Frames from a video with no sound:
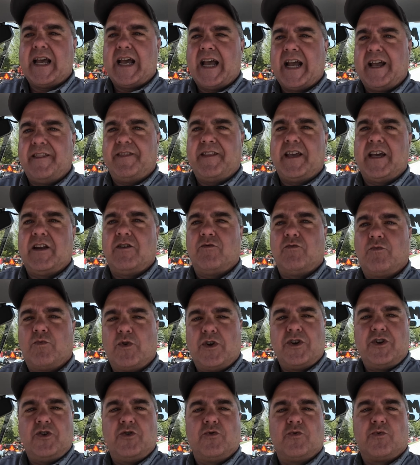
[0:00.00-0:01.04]
And then
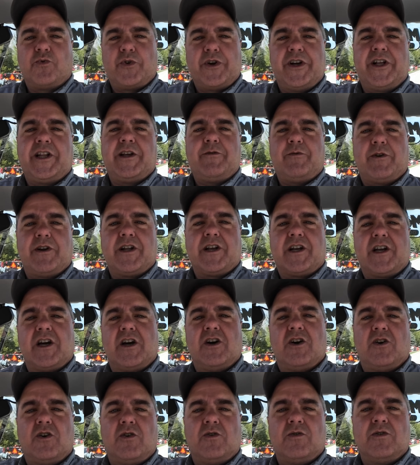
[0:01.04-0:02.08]
when you really want to
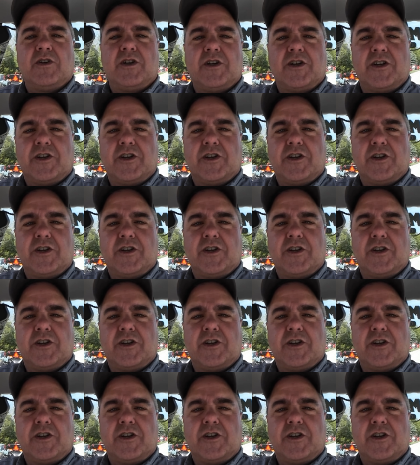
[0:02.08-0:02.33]
go,